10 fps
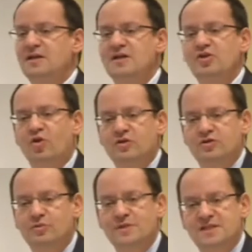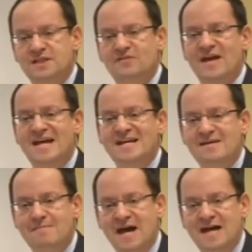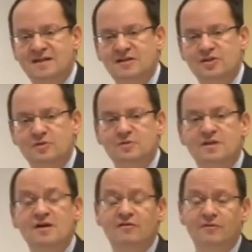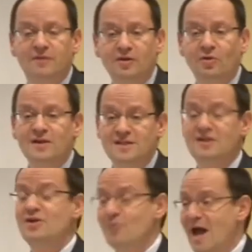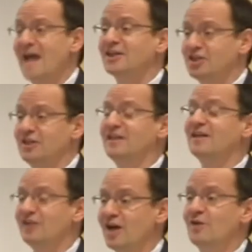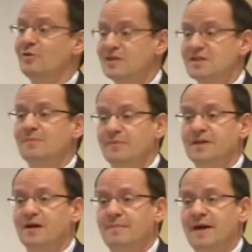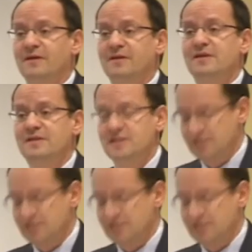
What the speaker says: not to receive any bad news from the lawyers who actually know something about these